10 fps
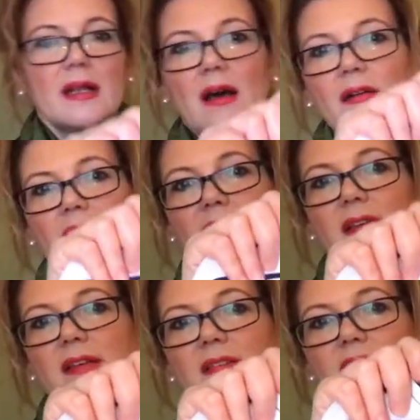Now,
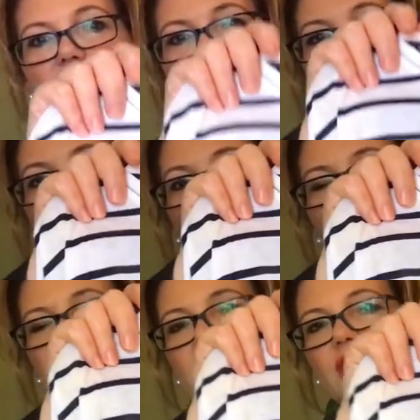the
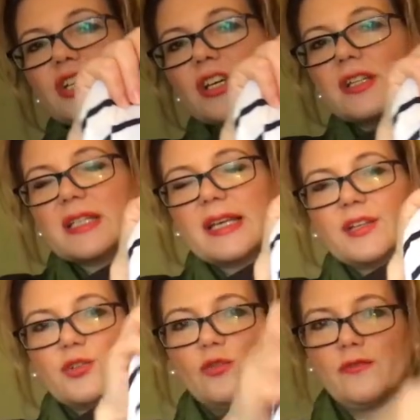striped t-shirt
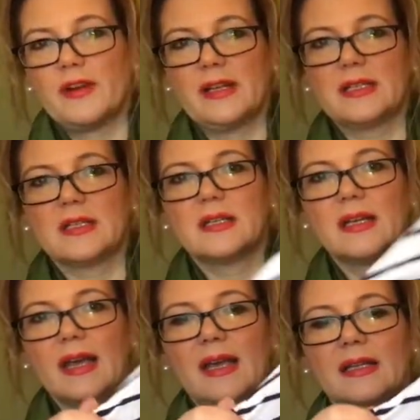is your friend
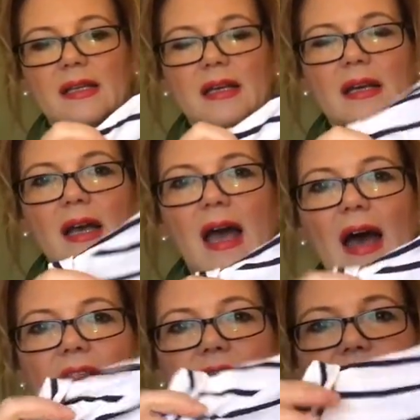again,
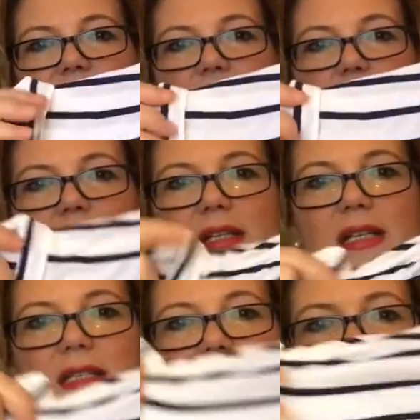and this is a
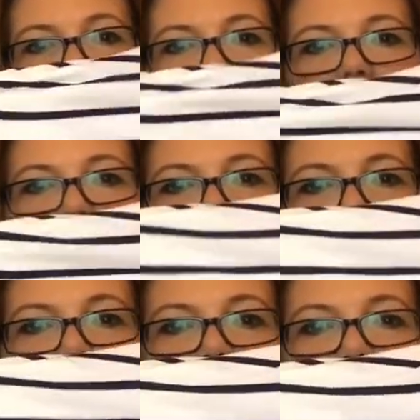great example because
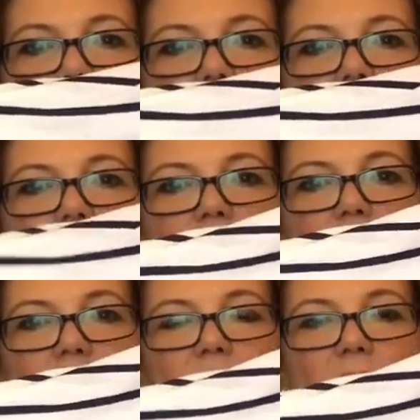you'll find that the
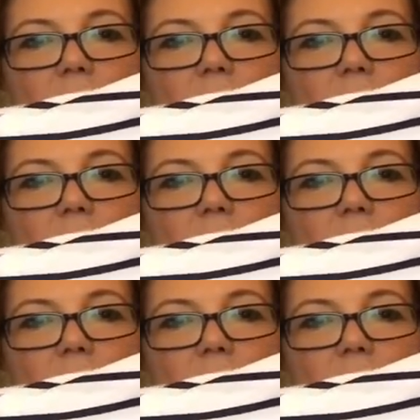stripes